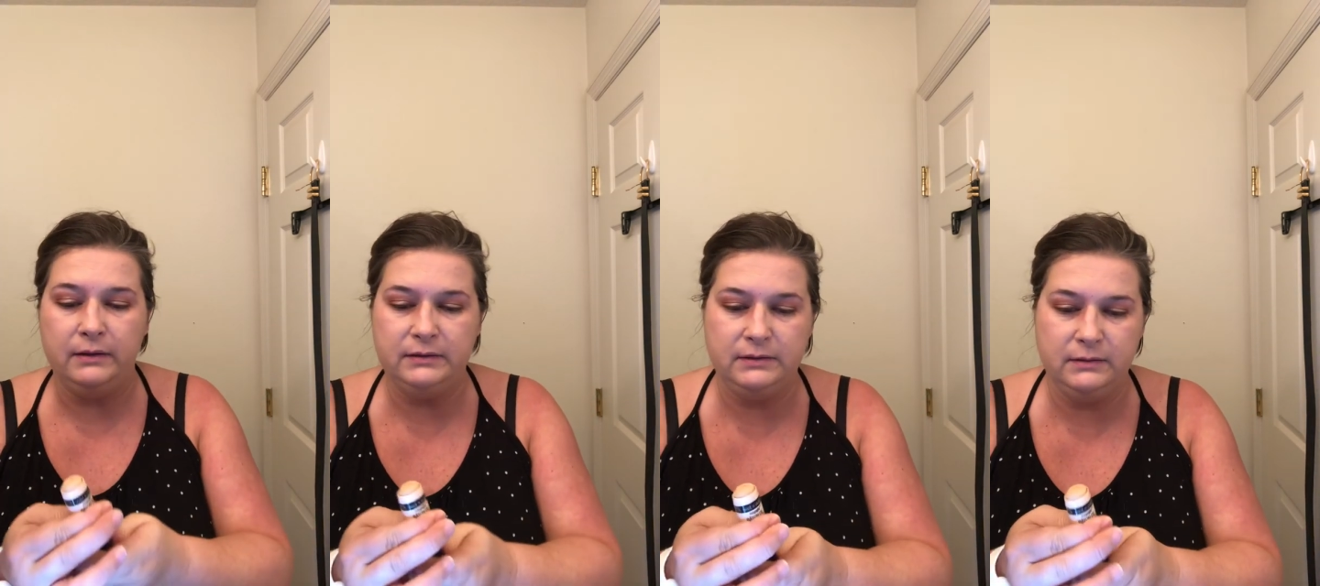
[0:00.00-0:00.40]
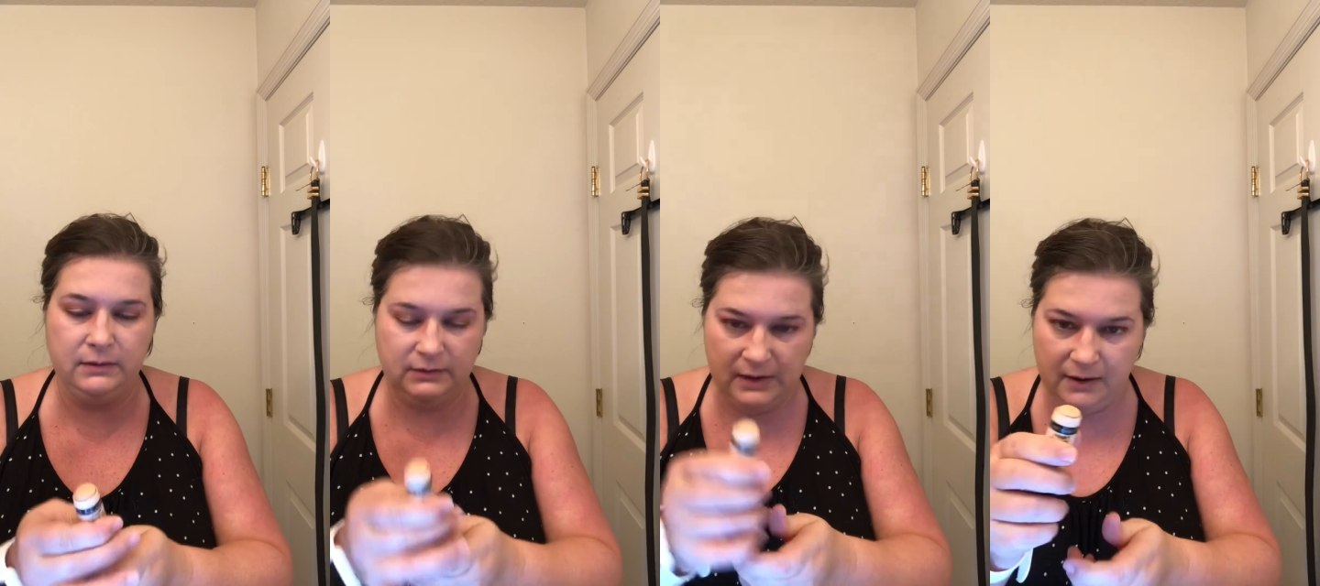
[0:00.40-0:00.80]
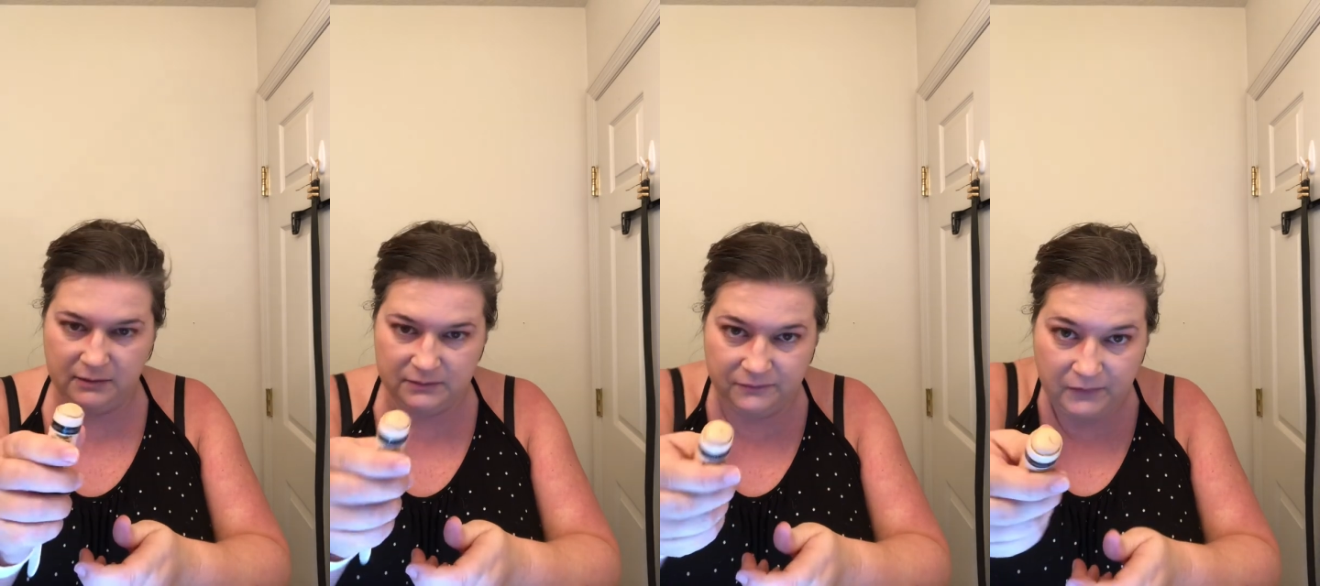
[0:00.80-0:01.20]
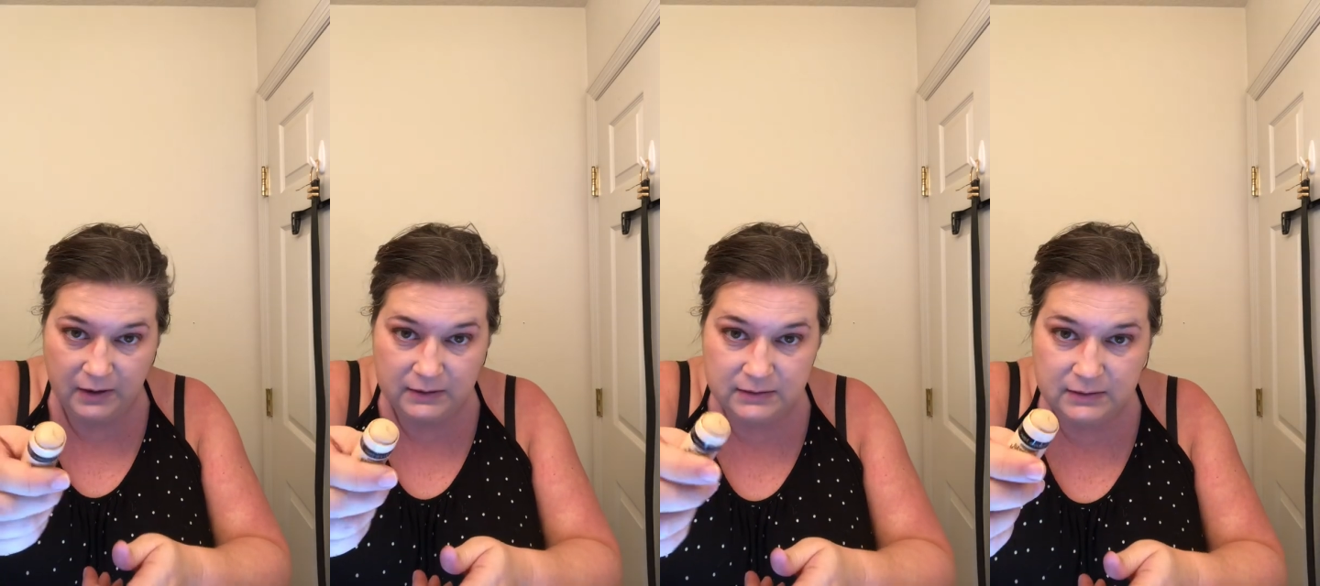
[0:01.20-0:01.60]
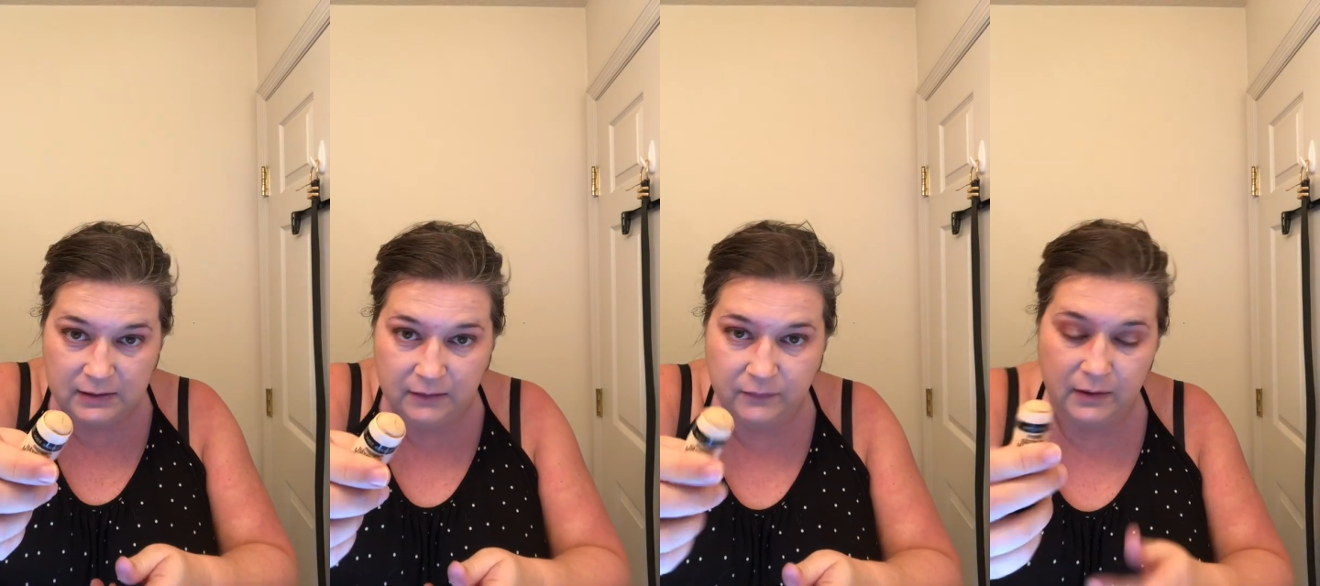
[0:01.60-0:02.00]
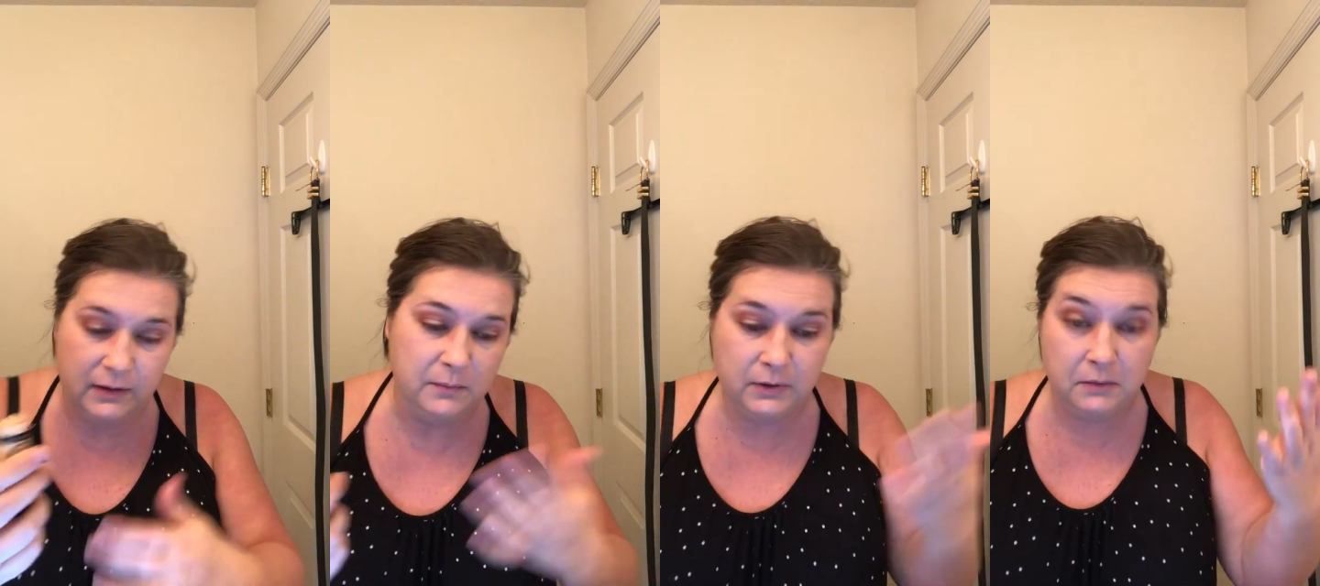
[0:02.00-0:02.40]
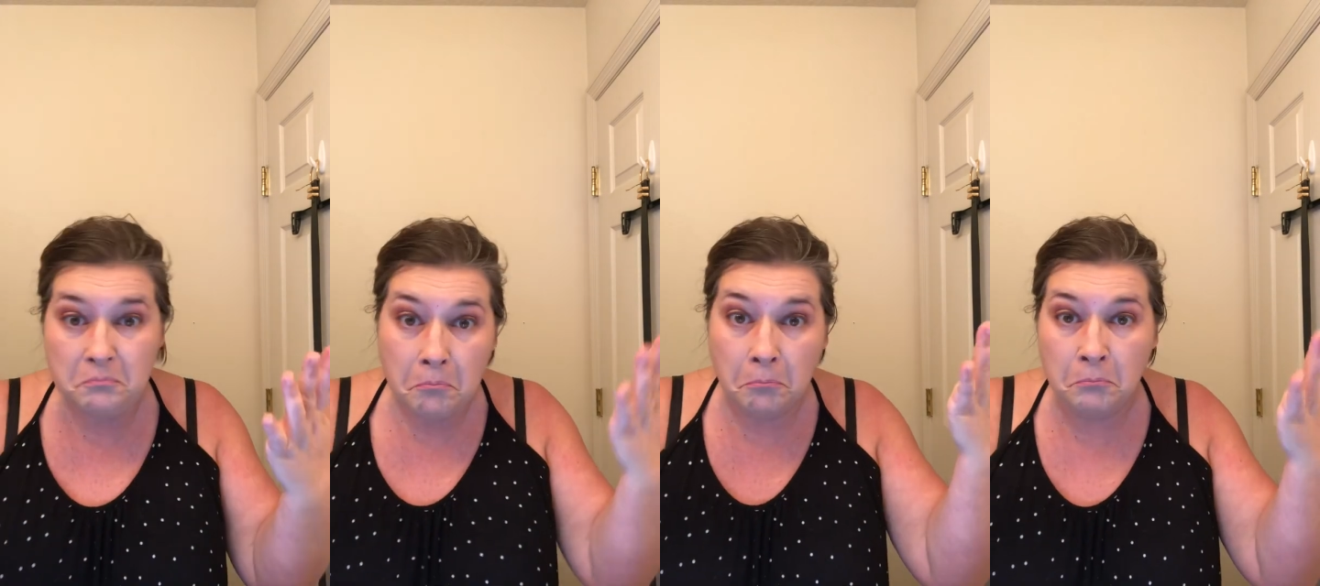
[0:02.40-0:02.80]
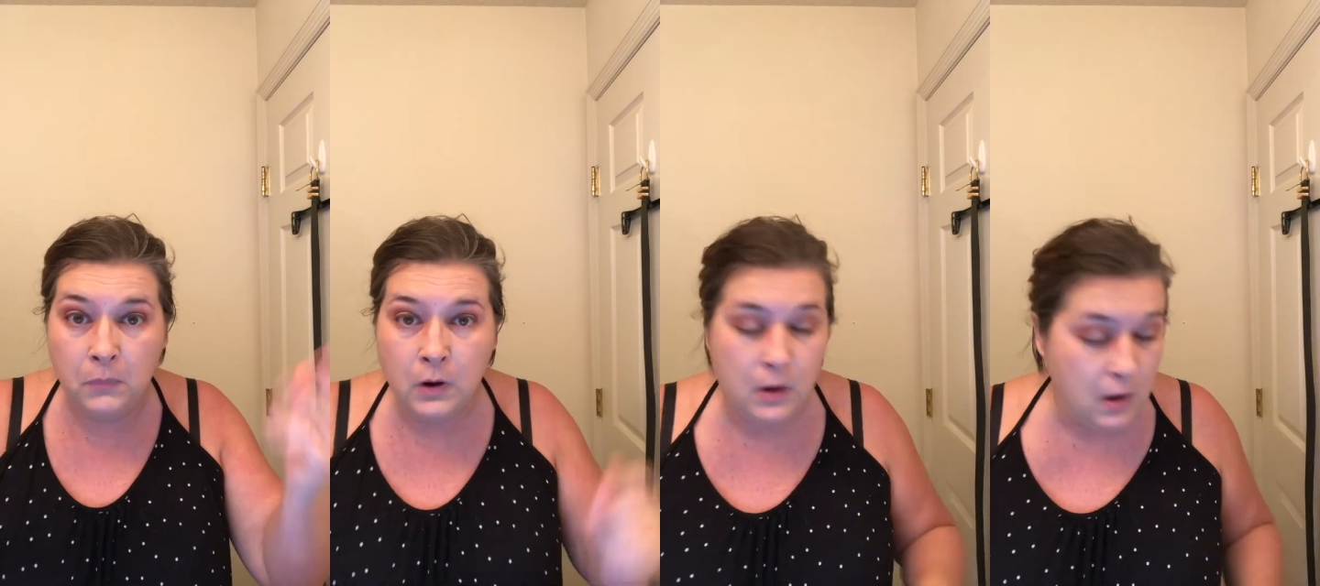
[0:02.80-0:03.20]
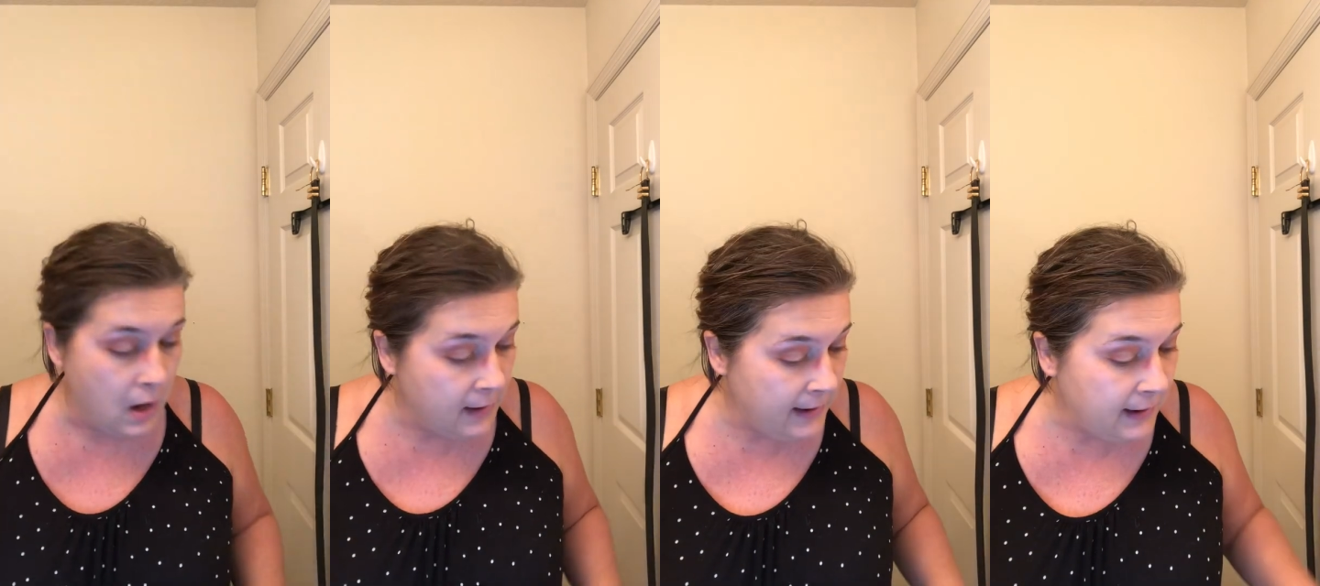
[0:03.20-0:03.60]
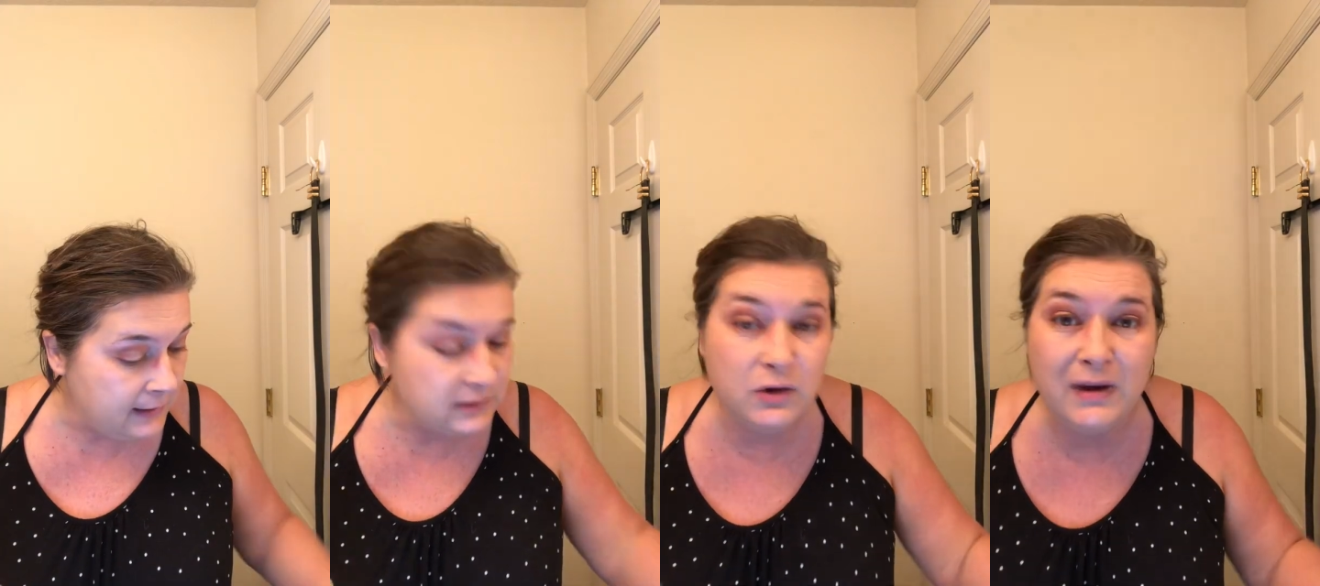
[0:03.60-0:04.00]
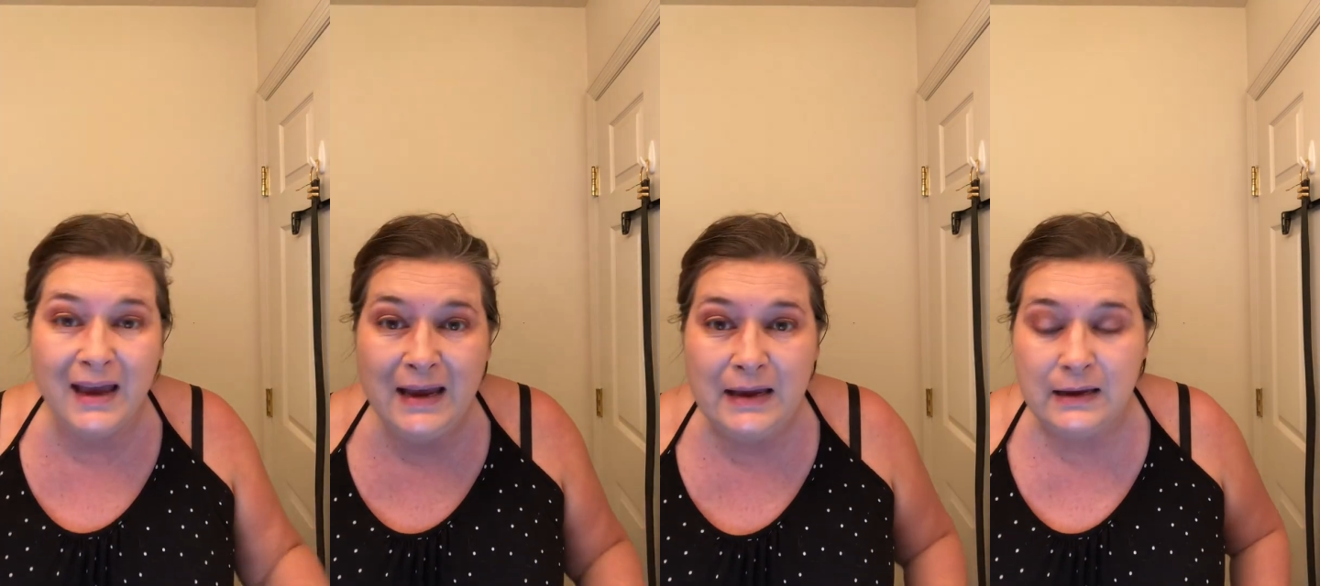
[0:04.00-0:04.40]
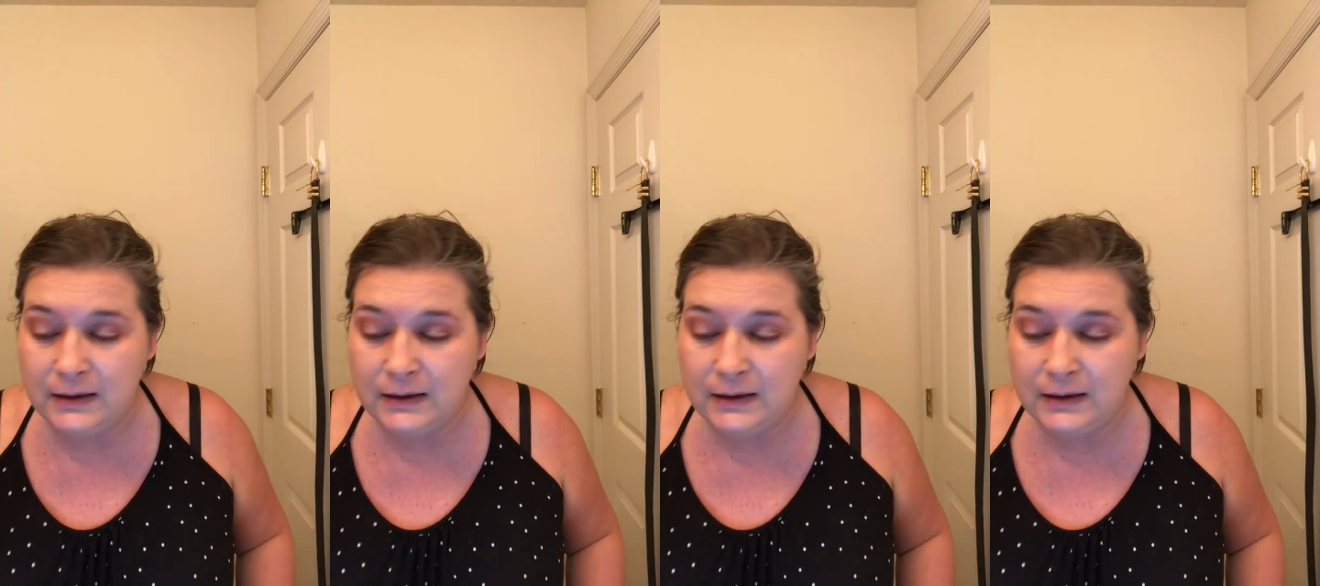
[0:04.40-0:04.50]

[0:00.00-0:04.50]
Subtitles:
It's got some fuzz and stuff on it, but again, it's okay.